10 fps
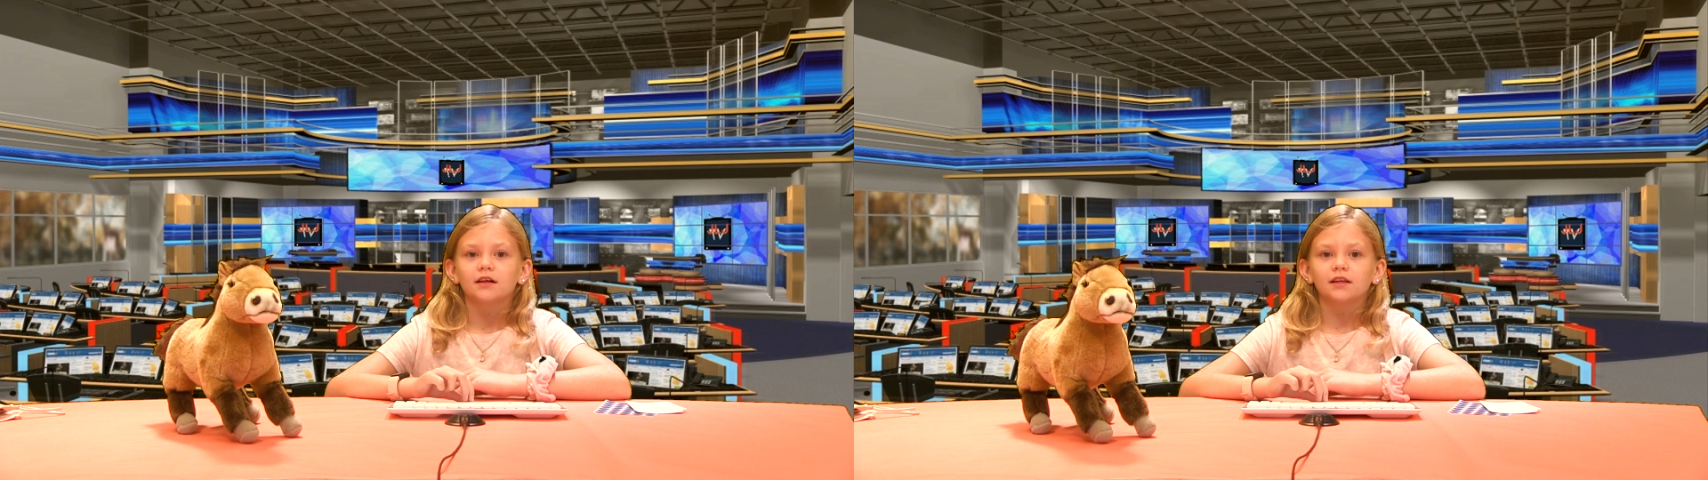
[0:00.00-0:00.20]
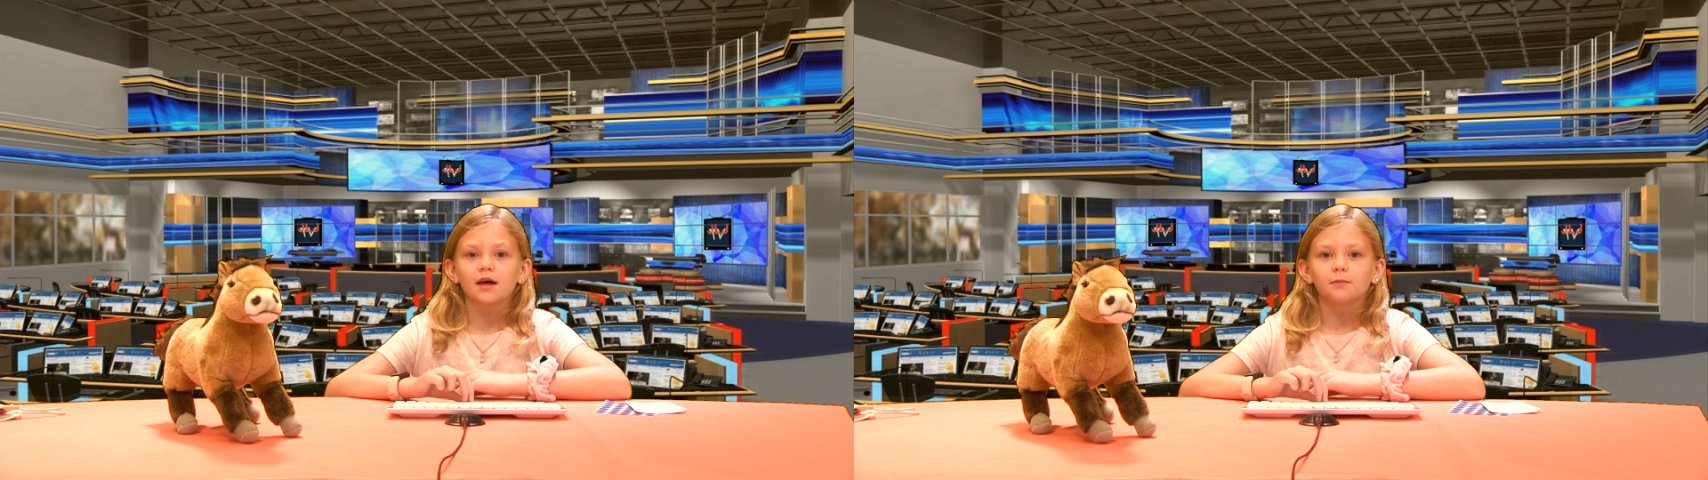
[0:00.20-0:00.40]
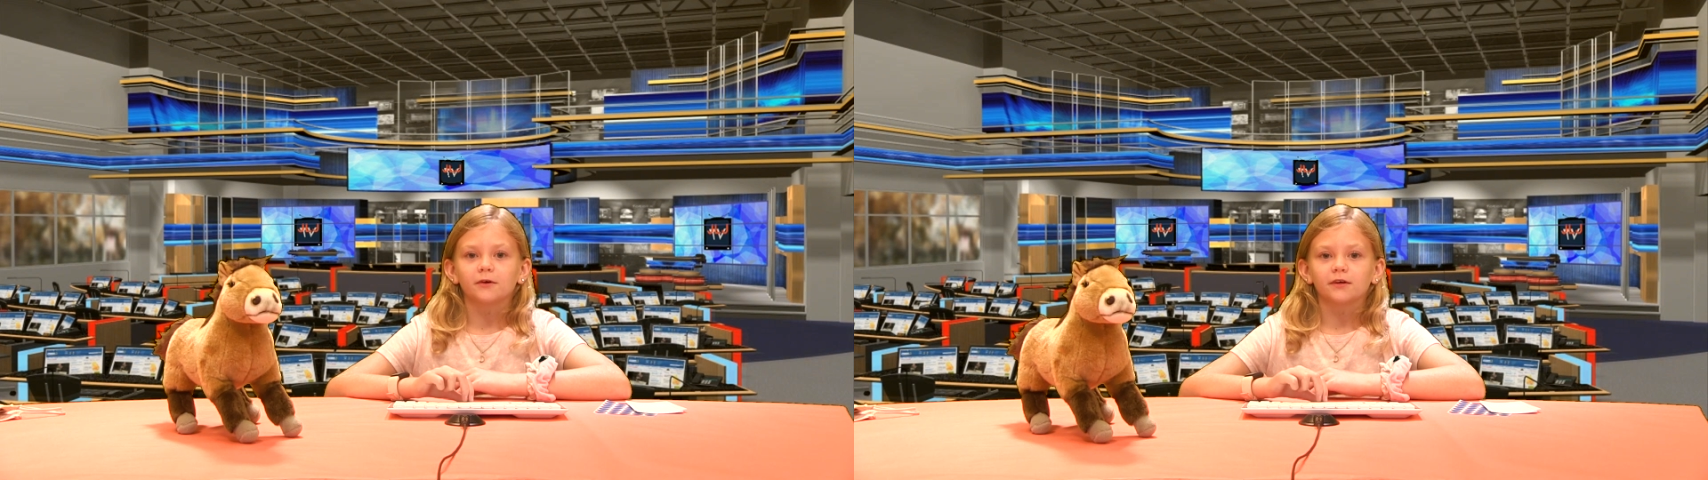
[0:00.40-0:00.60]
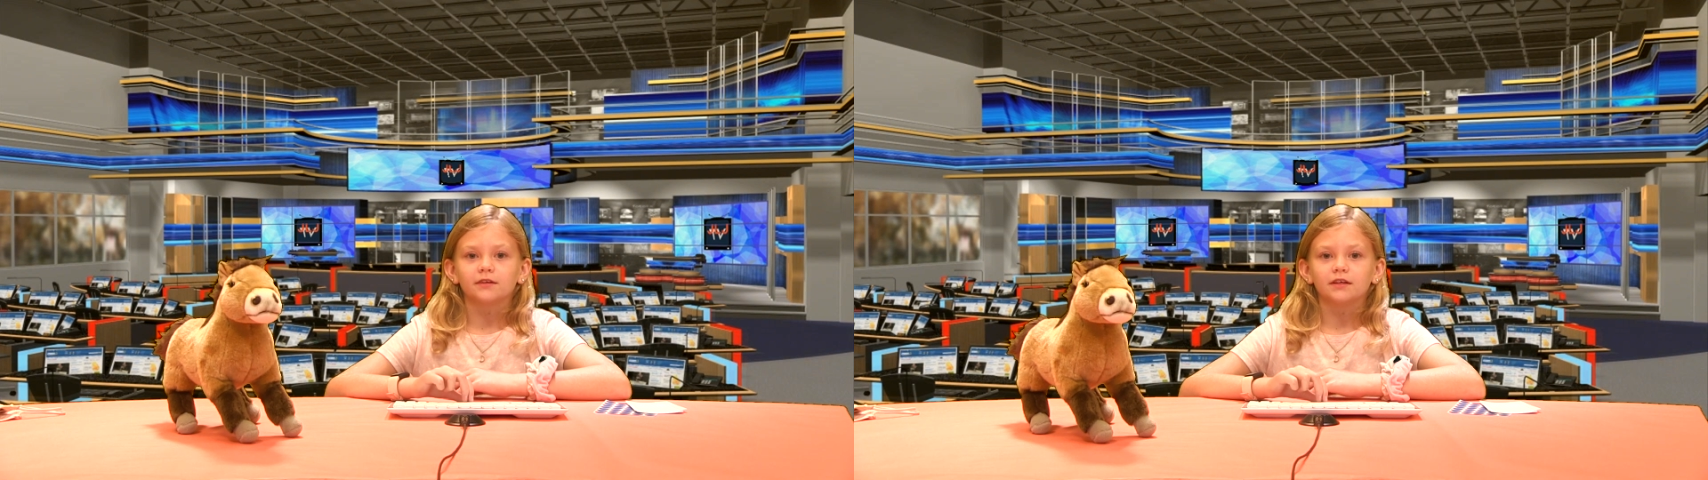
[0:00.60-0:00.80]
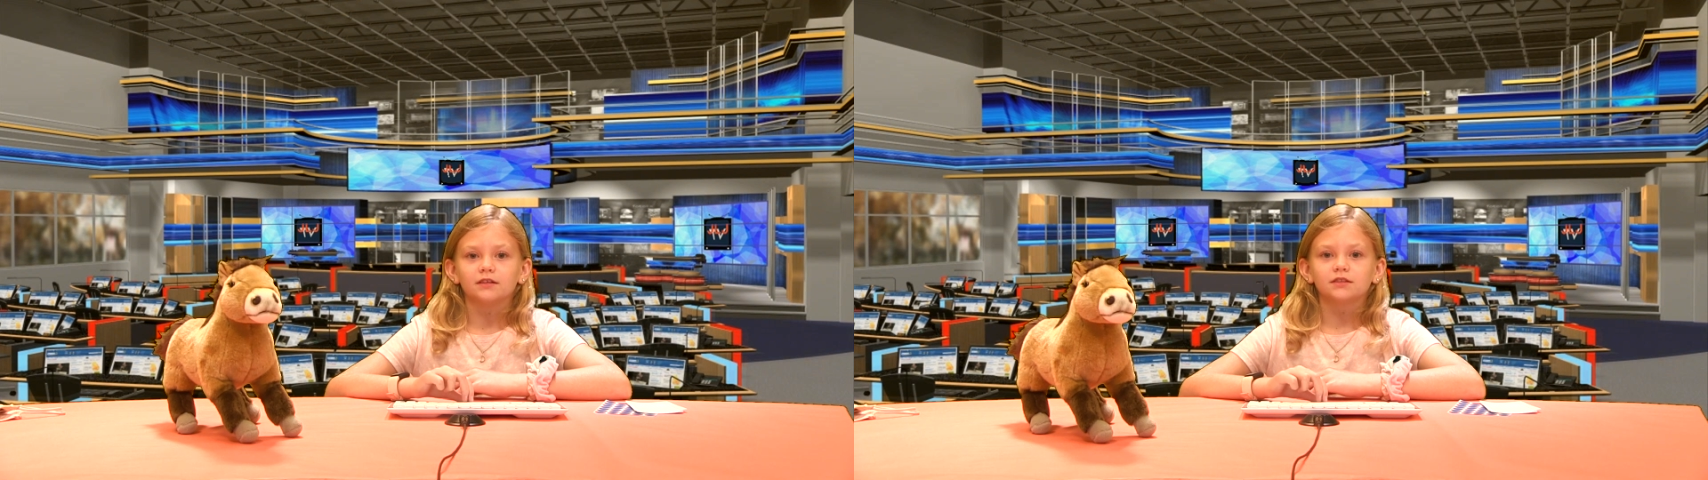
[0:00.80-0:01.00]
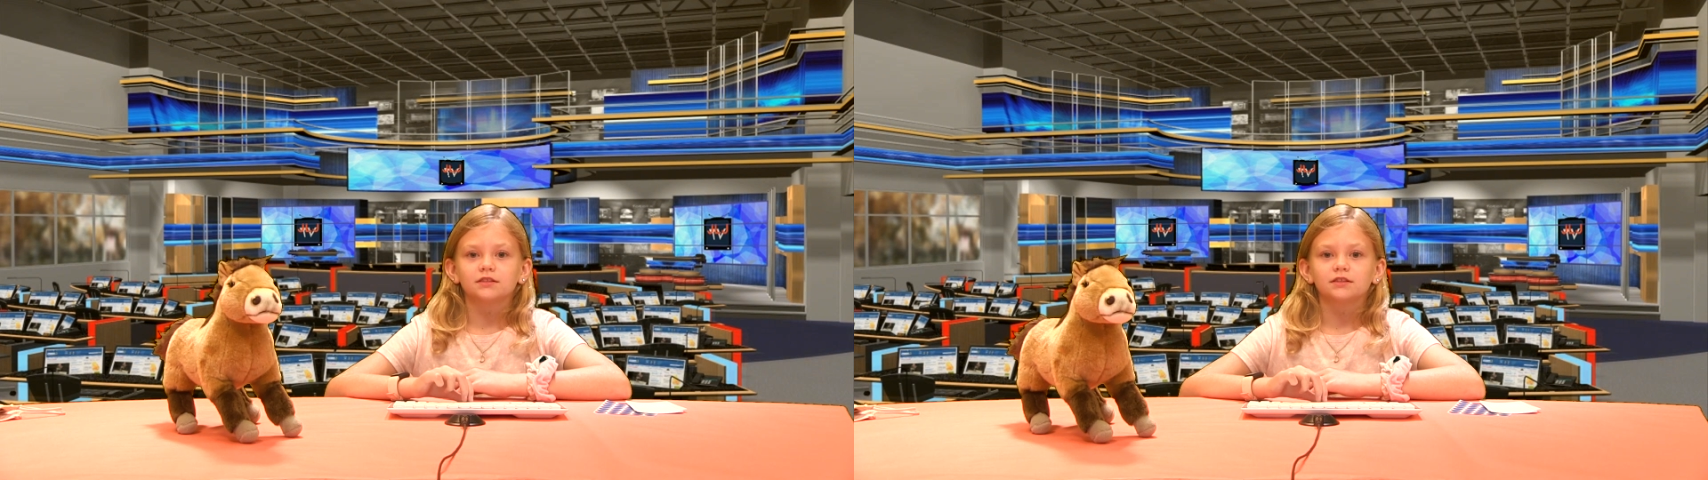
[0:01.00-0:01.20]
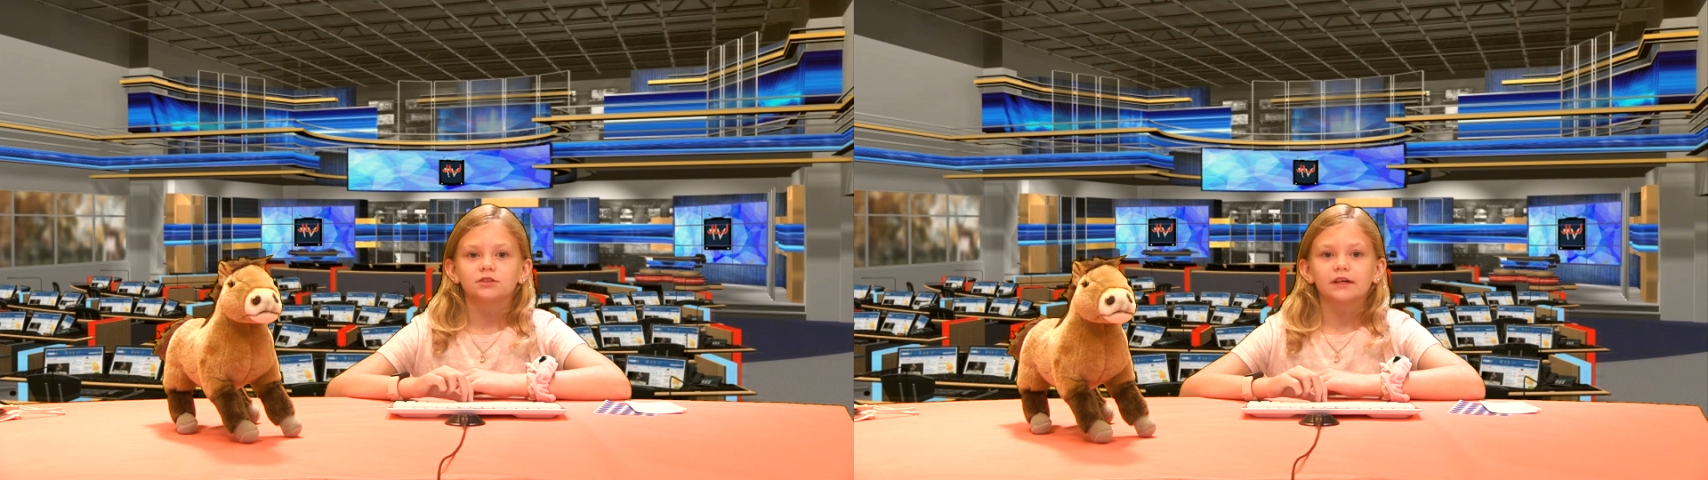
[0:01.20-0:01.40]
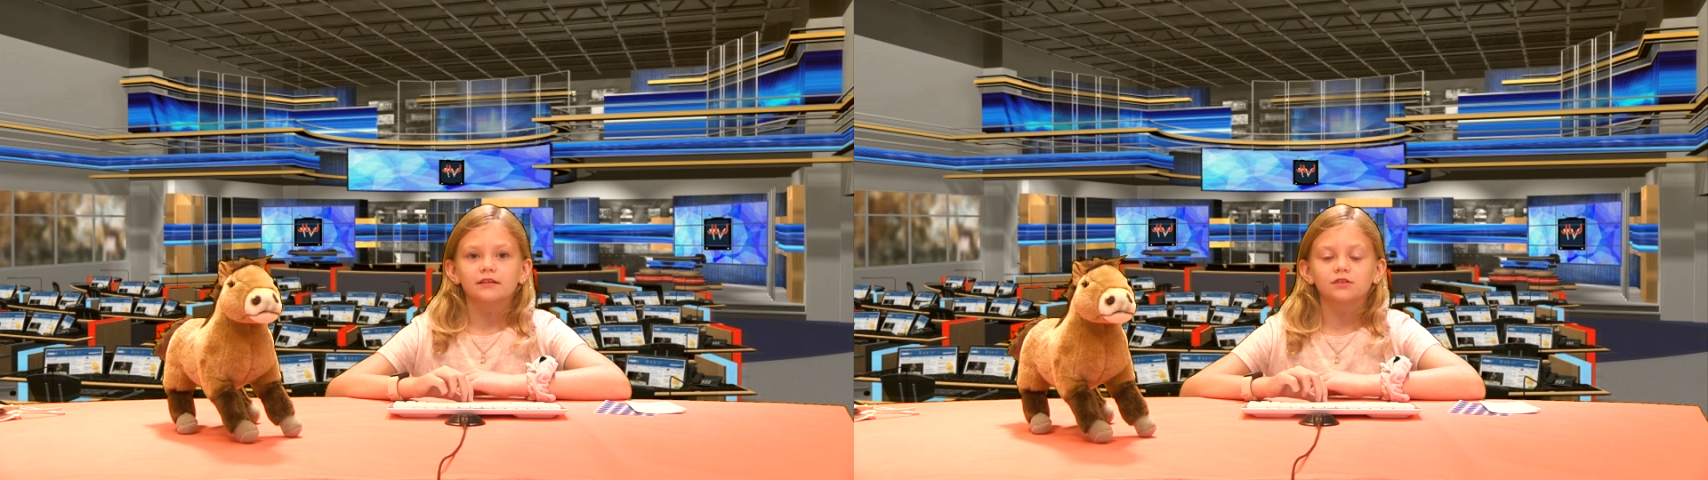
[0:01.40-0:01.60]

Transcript: Library leaders, check the